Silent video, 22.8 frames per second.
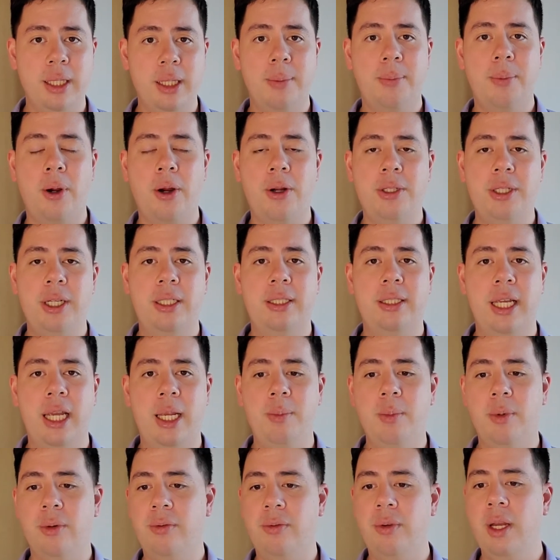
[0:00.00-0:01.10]
the project team
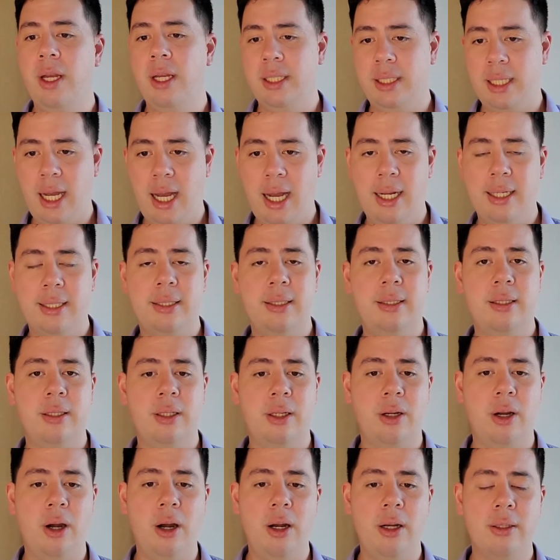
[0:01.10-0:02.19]
of tasks and
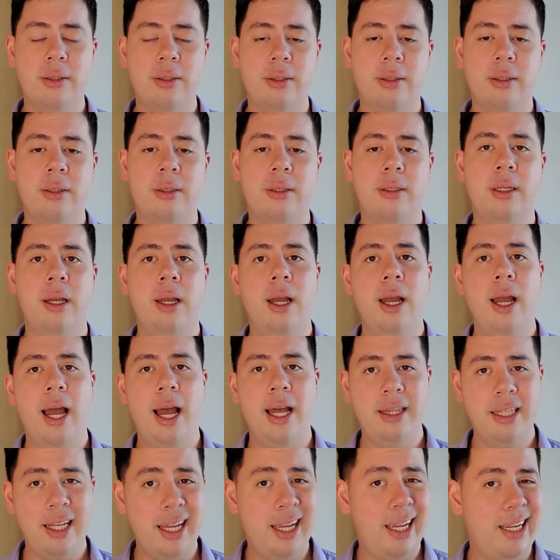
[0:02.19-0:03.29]
costs,
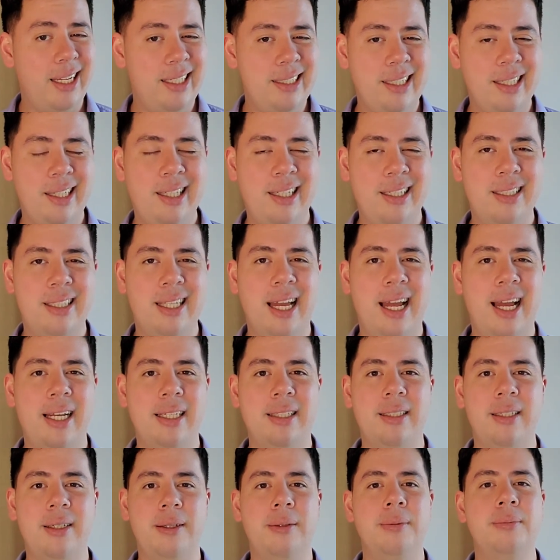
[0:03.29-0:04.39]
and they're easy things to
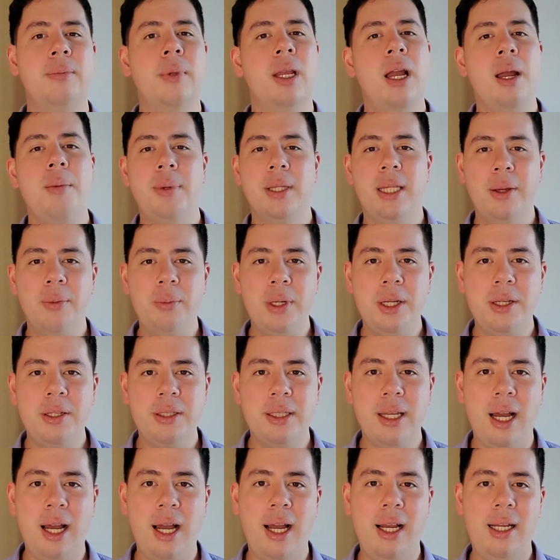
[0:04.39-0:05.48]
answer. But then when you
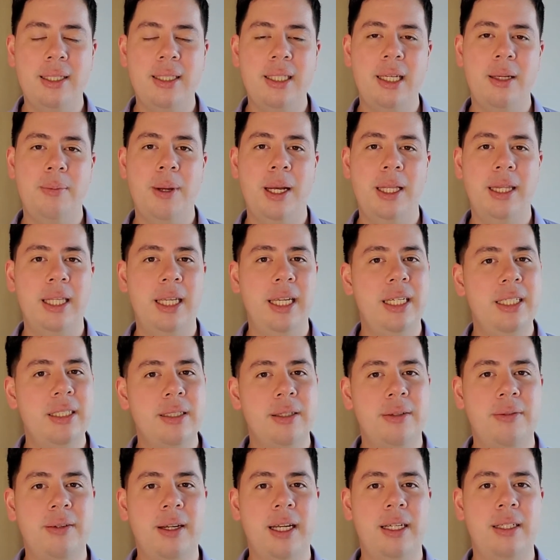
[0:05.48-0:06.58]
start asking about the
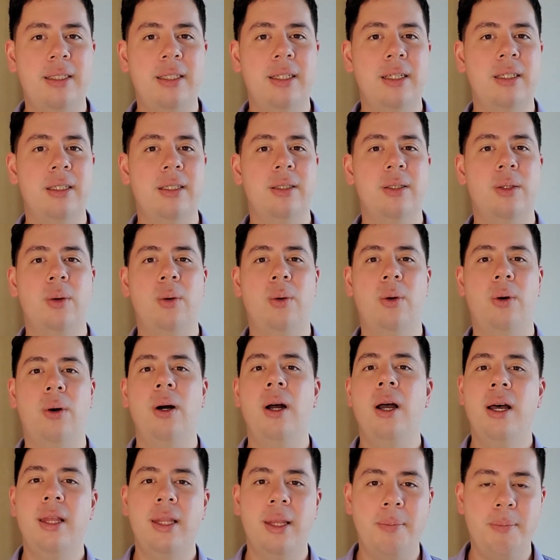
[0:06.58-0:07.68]
interfaces or
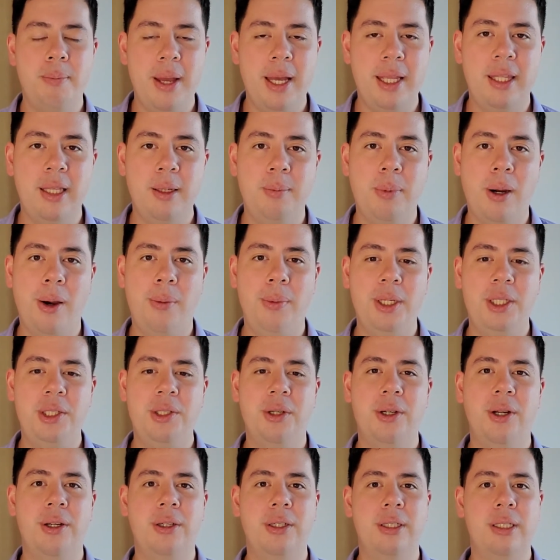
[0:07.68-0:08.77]
the method by which you're
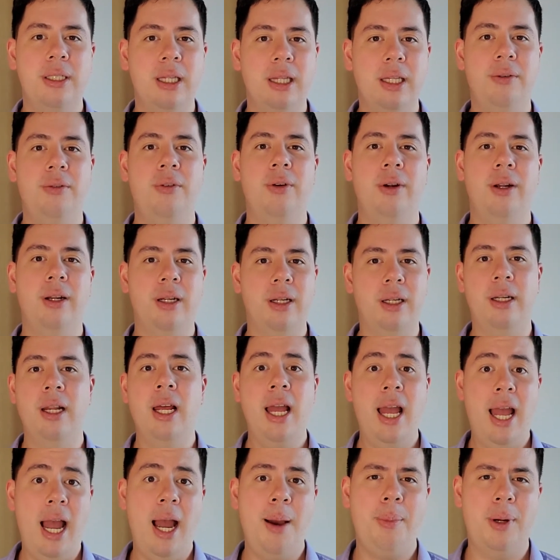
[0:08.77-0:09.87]
going to deliver it and
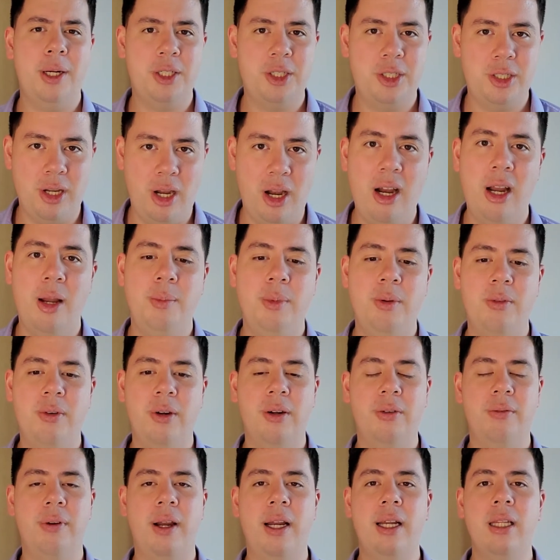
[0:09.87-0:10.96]
how much time you've got
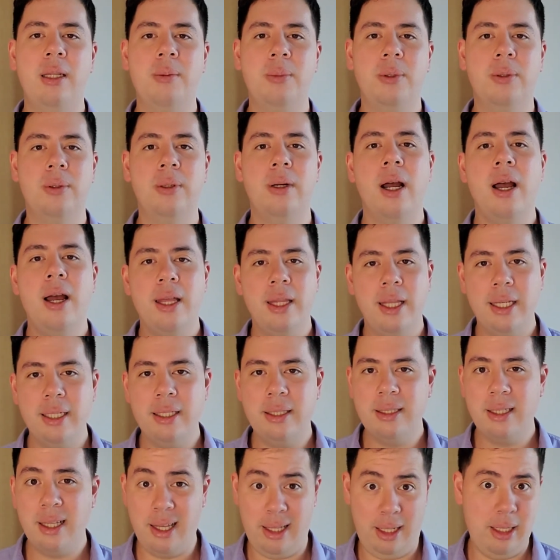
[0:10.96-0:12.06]
available,
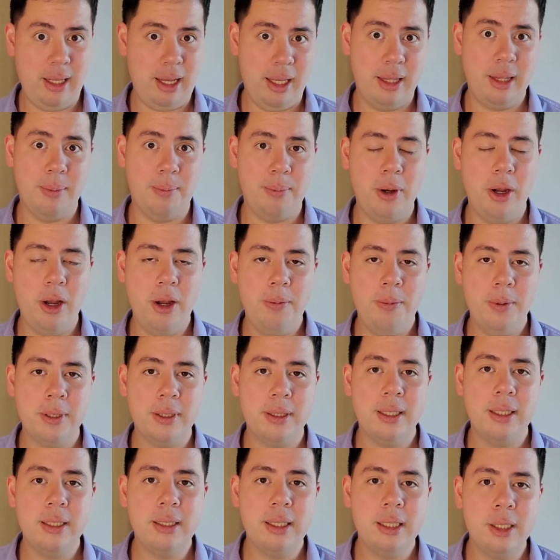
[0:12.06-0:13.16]
and the purpose,
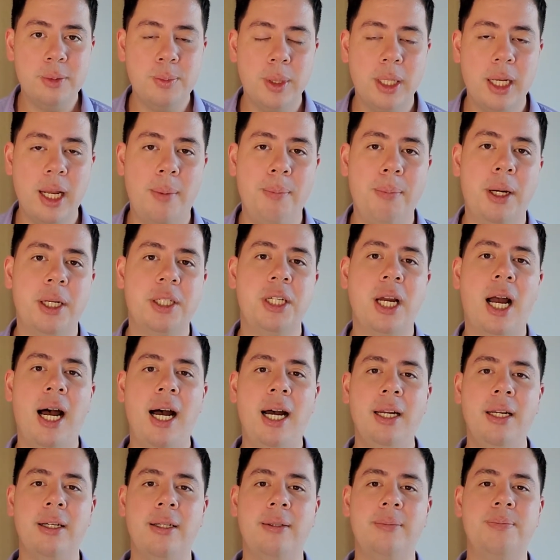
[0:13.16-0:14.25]
these things become much
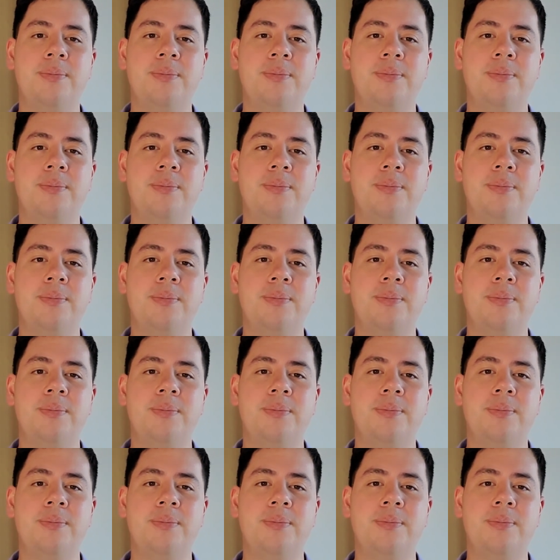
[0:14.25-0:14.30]
harder.